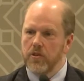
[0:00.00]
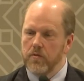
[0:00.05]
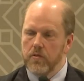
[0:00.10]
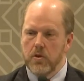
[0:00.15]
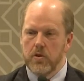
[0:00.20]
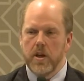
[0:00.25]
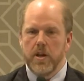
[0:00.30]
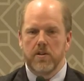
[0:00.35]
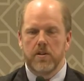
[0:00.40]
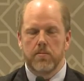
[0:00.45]
If
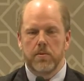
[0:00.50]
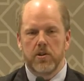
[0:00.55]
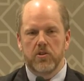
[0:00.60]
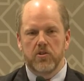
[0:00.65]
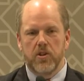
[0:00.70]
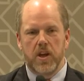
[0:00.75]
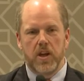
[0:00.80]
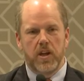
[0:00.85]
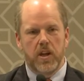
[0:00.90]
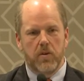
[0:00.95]
you need to be
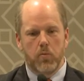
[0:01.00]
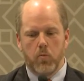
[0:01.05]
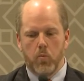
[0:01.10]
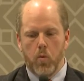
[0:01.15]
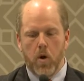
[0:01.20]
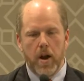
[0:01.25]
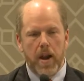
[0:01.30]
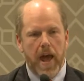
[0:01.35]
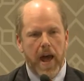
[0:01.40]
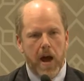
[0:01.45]
seen in
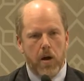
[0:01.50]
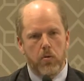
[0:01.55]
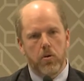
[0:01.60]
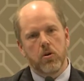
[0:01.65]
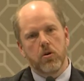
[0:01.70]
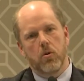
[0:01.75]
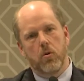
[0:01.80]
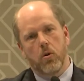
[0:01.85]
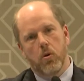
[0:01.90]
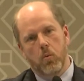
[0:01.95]
one
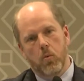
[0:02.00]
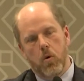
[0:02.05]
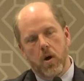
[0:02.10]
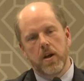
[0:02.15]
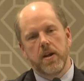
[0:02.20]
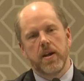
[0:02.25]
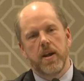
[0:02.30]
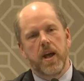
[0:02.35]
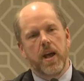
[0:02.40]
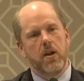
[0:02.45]
hour or
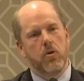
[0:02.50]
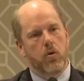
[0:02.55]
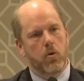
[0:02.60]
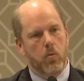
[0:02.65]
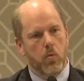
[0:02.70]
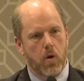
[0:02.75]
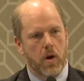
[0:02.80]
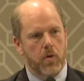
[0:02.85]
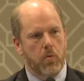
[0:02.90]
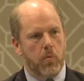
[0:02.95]
one day or
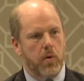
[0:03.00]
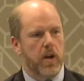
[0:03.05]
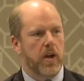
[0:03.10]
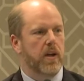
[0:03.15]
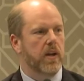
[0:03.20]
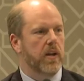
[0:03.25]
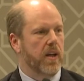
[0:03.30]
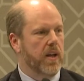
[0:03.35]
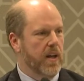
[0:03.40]
one week,